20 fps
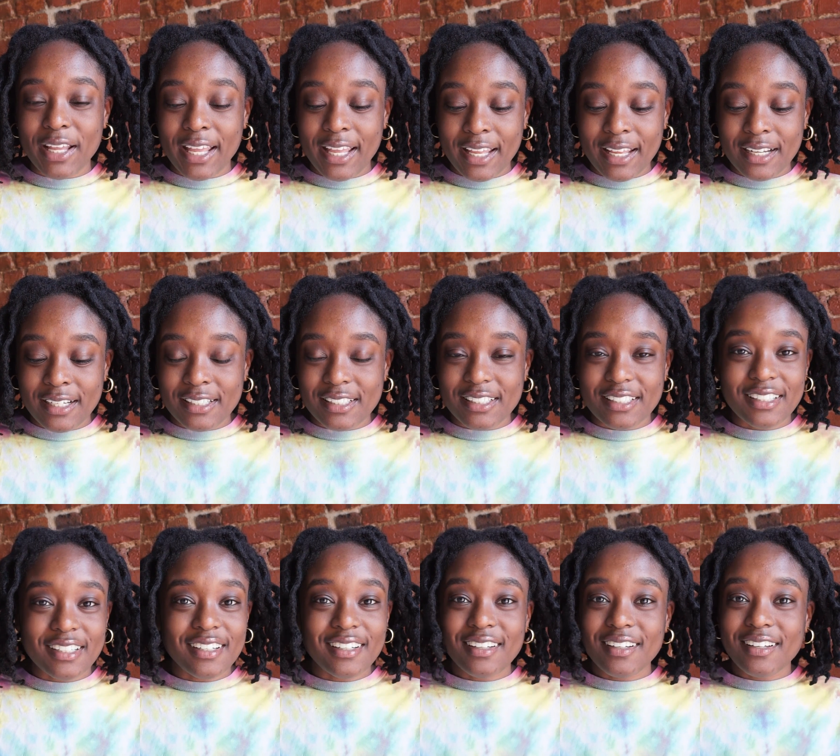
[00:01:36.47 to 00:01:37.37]
and
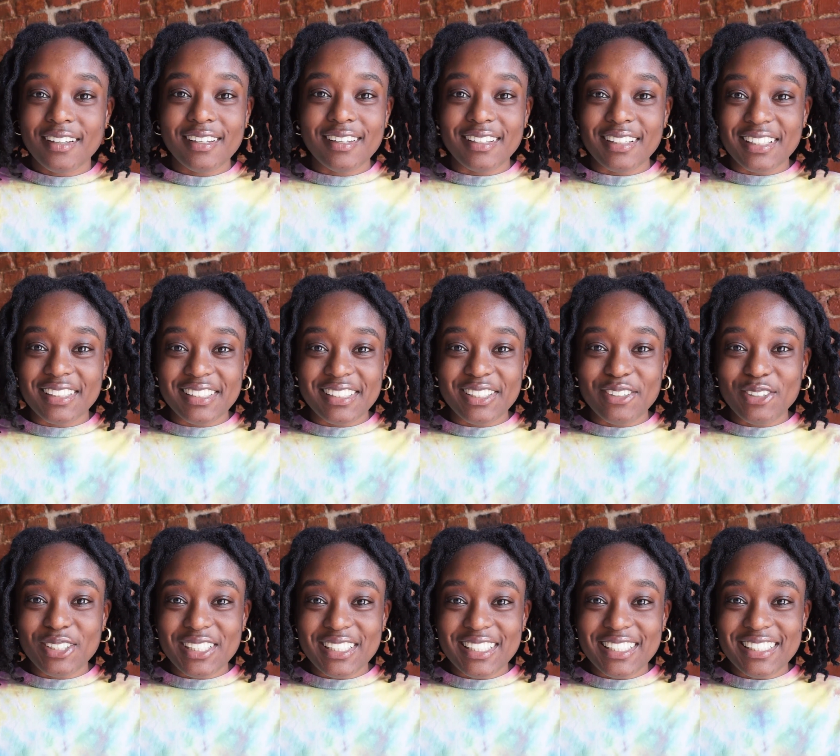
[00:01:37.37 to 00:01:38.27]
let's see
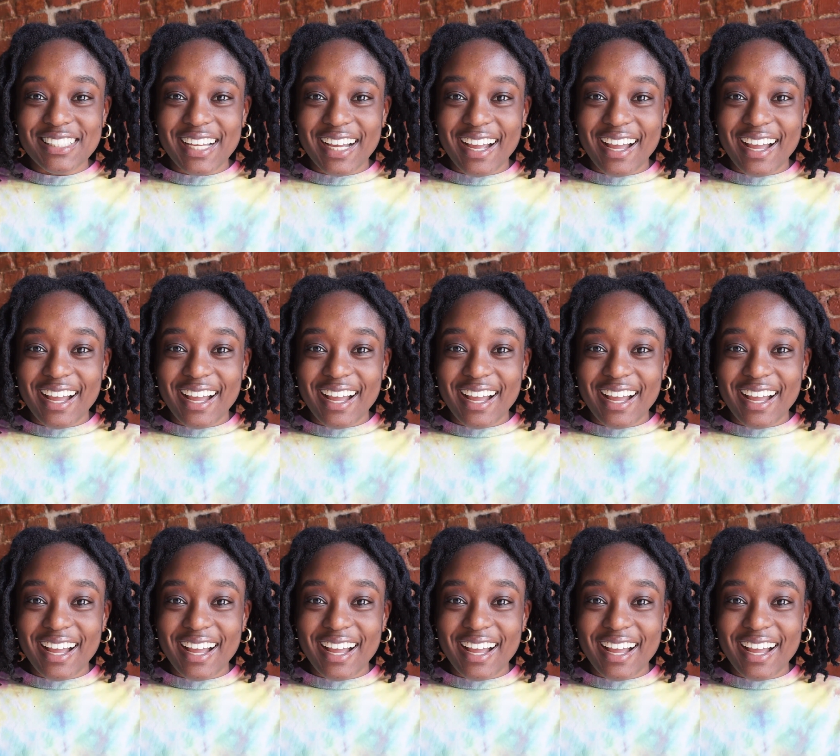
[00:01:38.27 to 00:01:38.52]
what seeds I